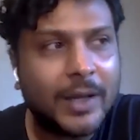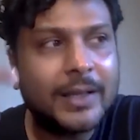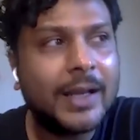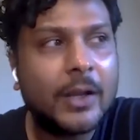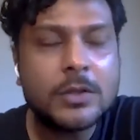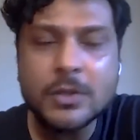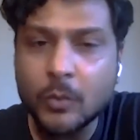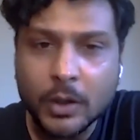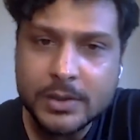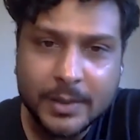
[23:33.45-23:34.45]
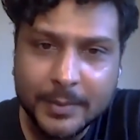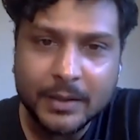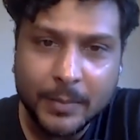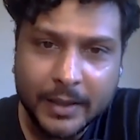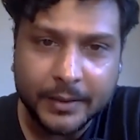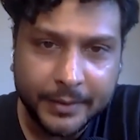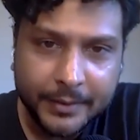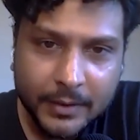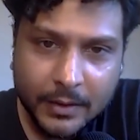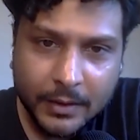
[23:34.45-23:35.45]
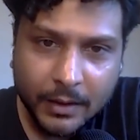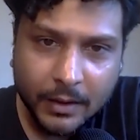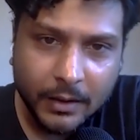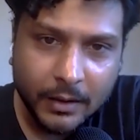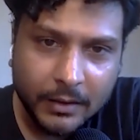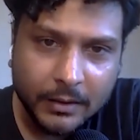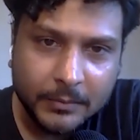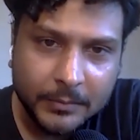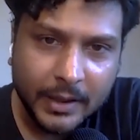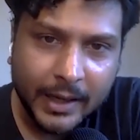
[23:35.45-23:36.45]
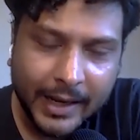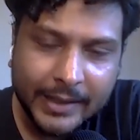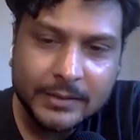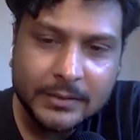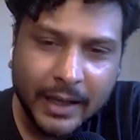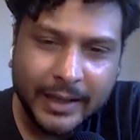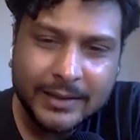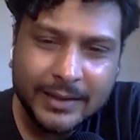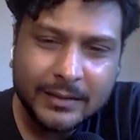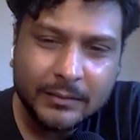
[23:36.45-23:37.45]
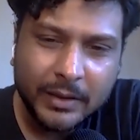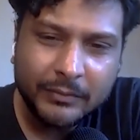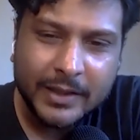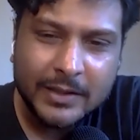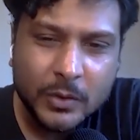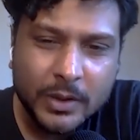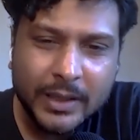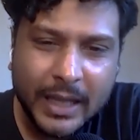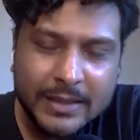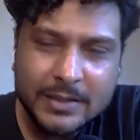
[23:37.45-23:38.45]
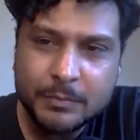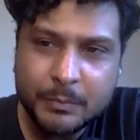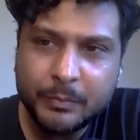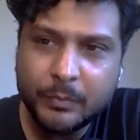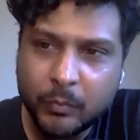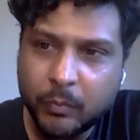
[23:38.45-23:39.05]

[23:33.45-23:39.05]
So I think I also watched them in rebellion, um, and I think eventually I just